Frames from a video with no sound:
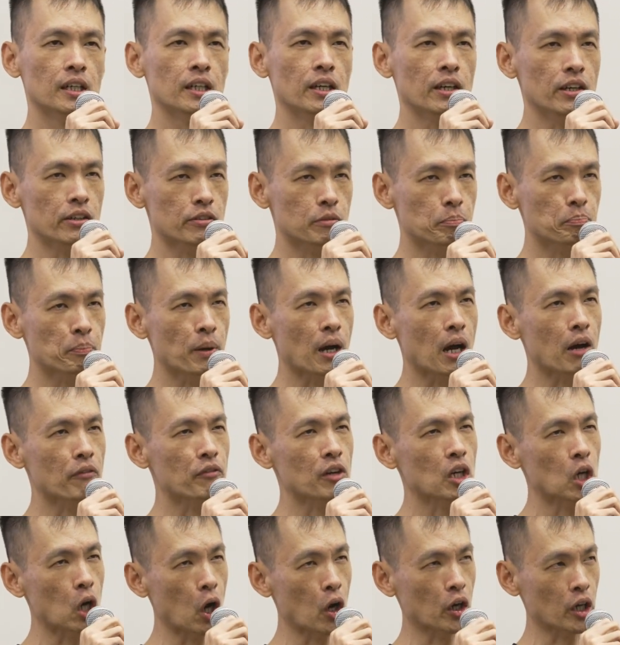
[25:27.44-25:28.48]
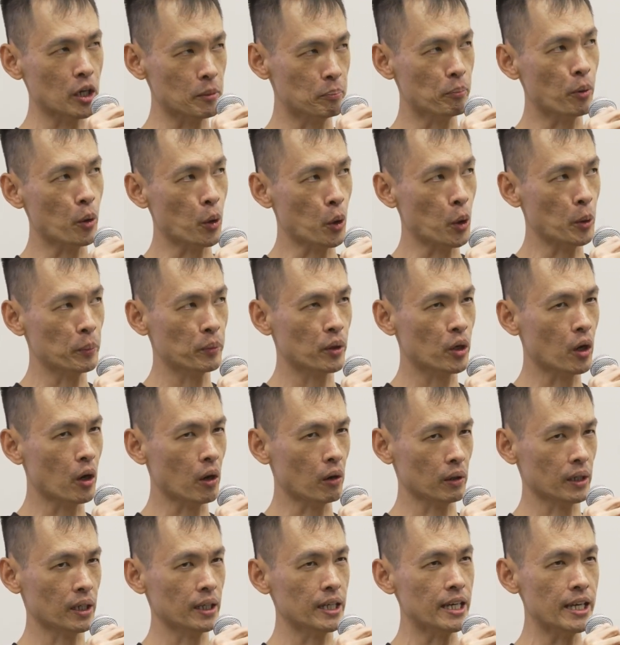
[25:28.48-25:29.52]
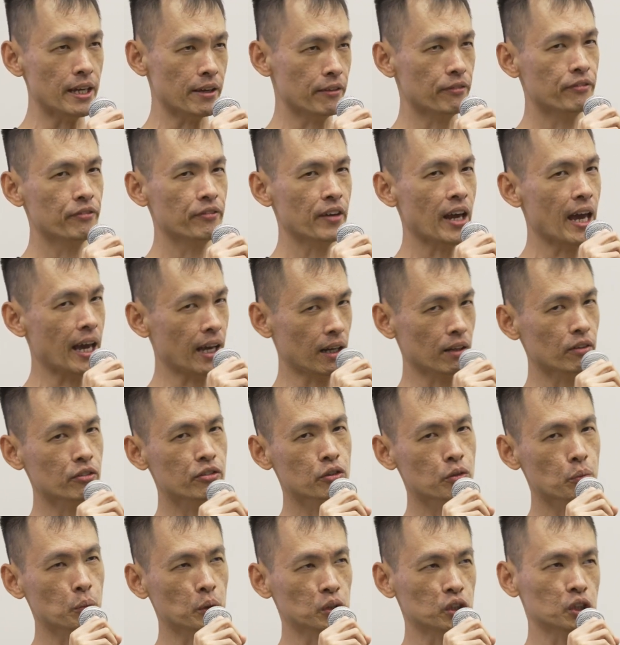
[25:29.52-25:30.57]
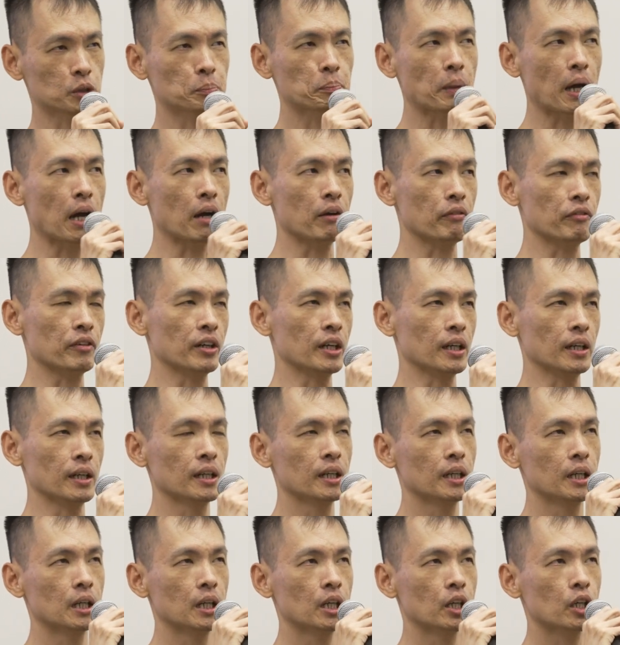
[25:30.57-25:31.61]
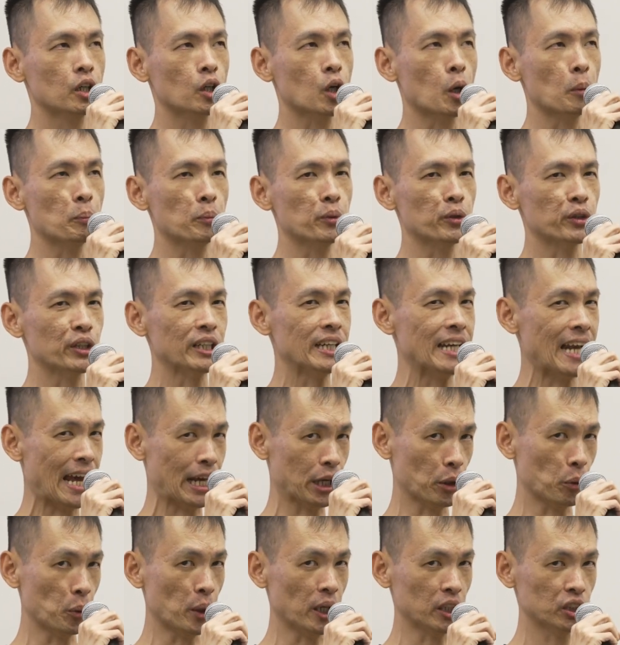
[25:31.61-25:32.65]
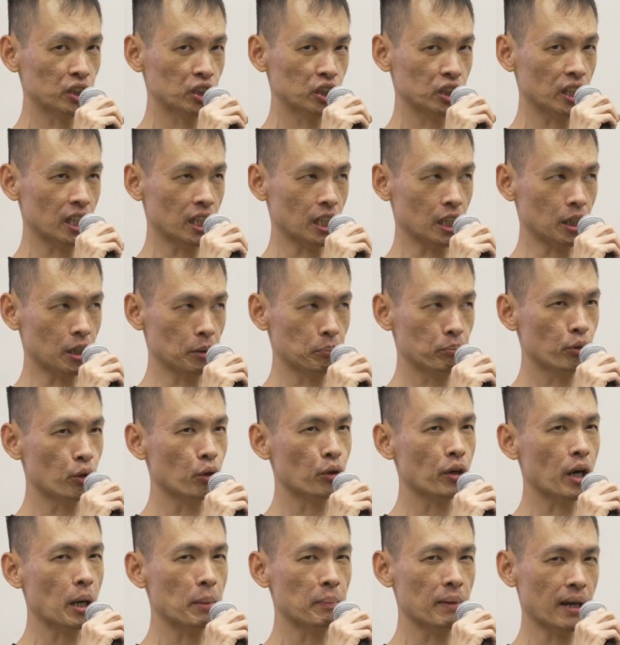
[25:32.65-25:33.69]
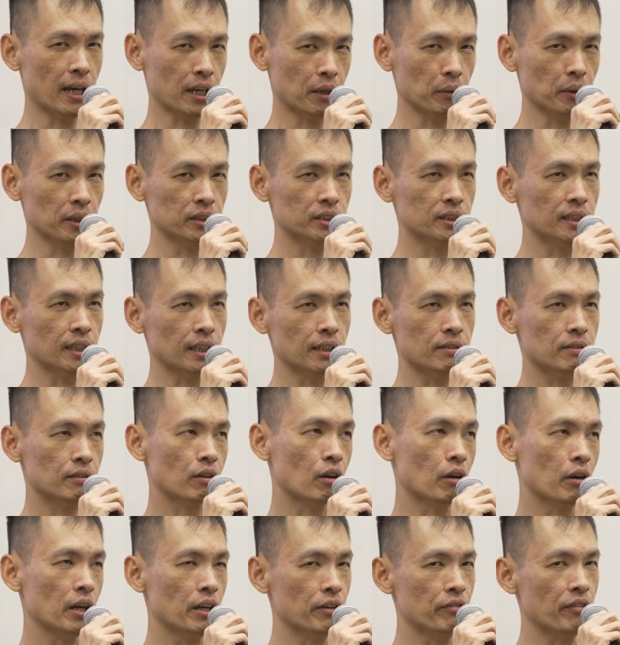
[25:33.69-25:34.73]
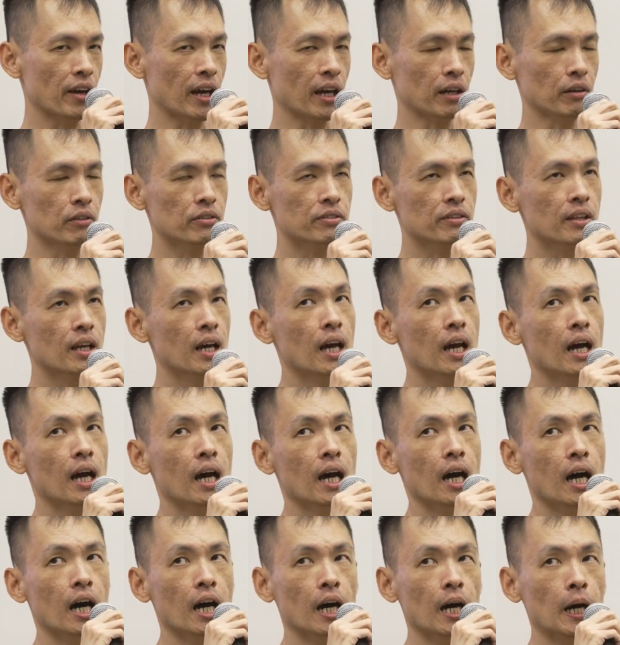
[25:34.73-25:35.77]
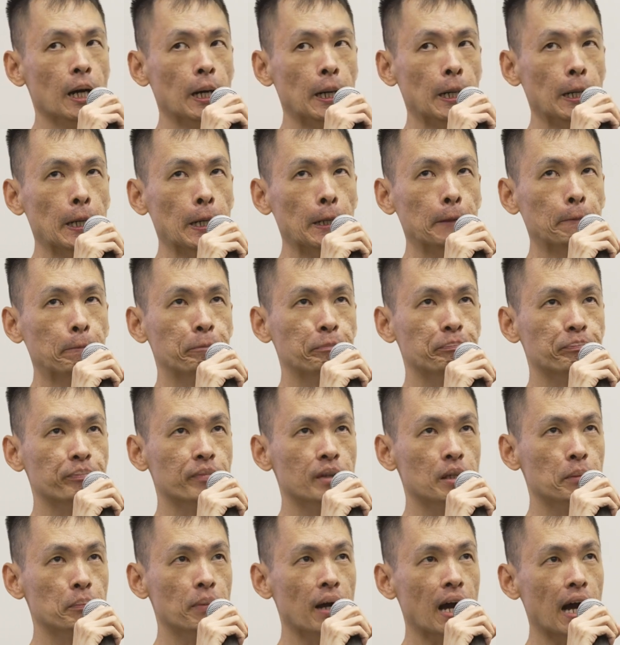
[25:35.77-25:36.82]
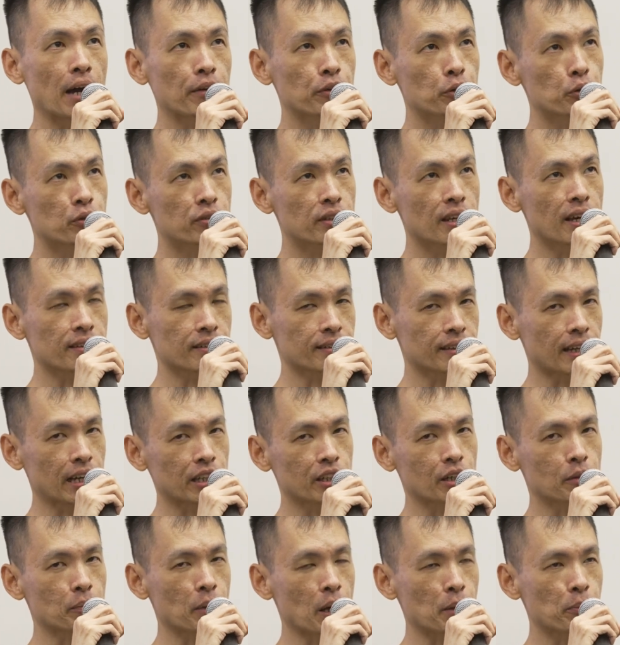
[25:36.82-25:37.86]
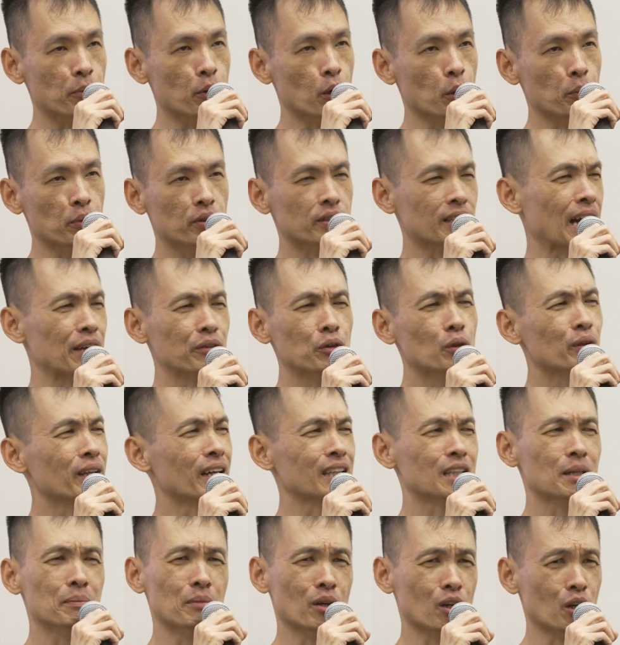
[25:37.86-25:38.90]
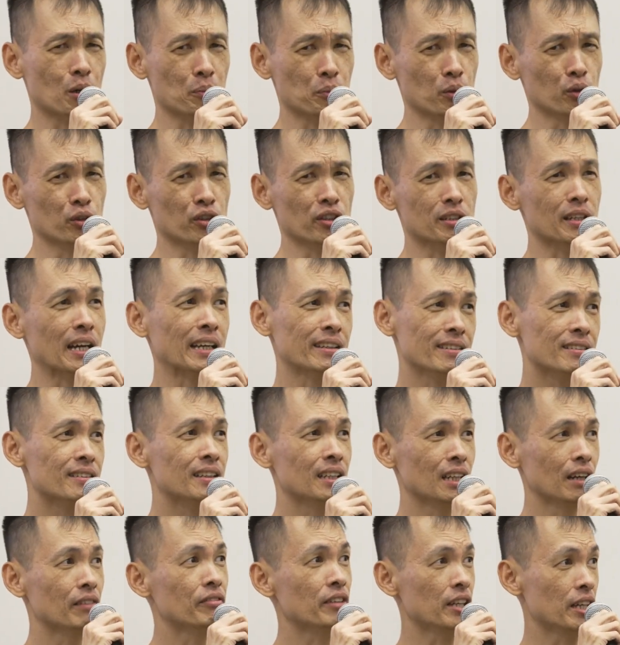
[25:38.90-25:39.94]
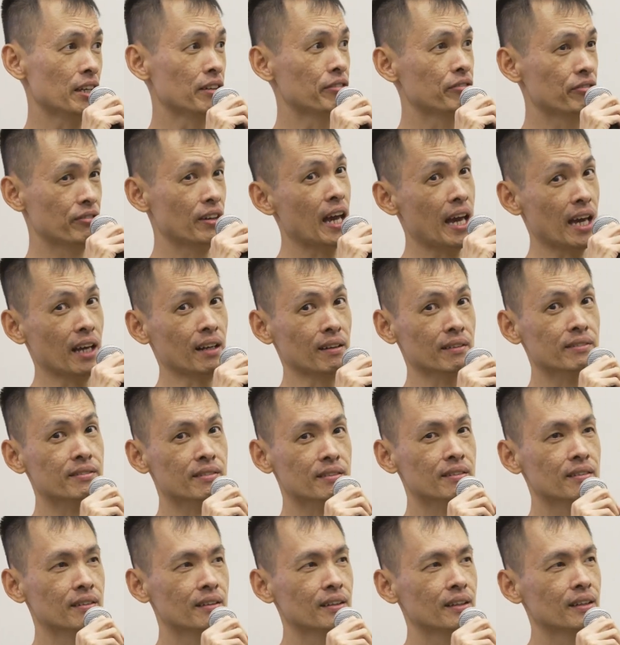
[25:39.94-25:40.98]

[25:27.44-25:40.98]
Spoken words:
It's part of a longer poem called If Else, which is part of a computer language, program language. Like it's called If Else. But I use it as a title of my poem because I know nothing about computers. I just love if else.